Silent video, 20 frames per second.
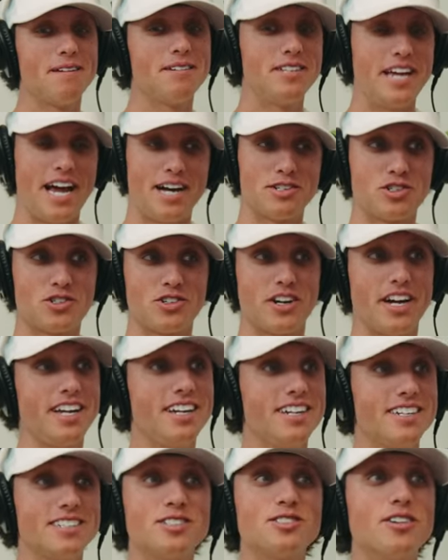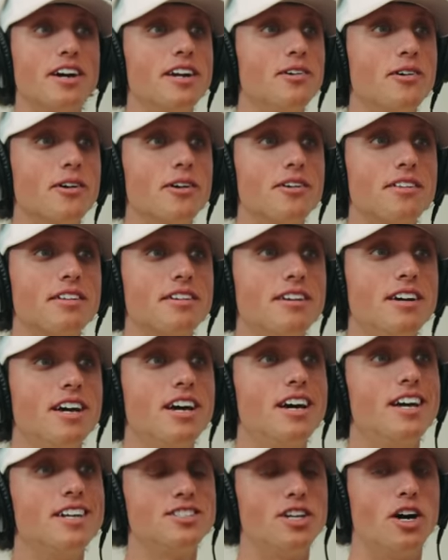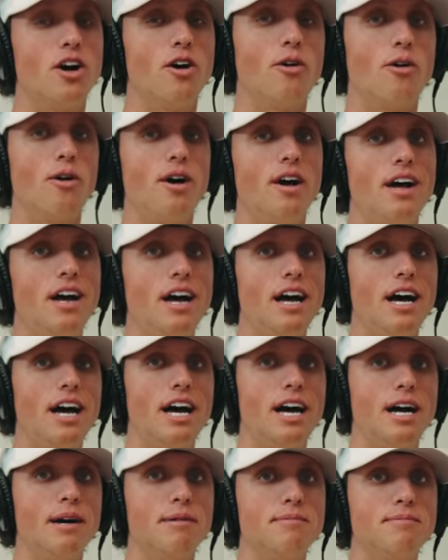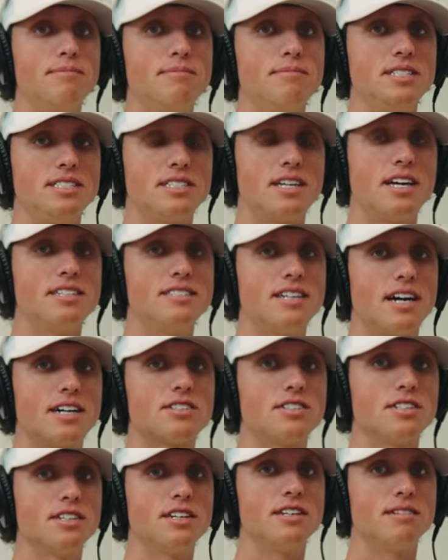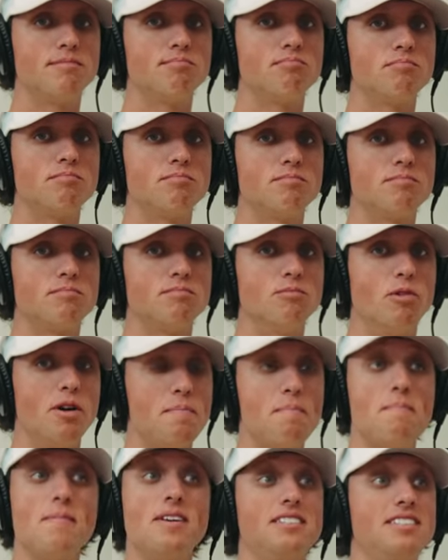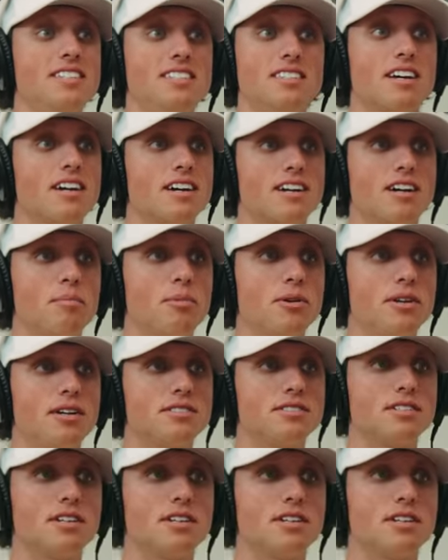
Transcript: Yeah, straight, straight north. So um, these kids actually went missing like a couple years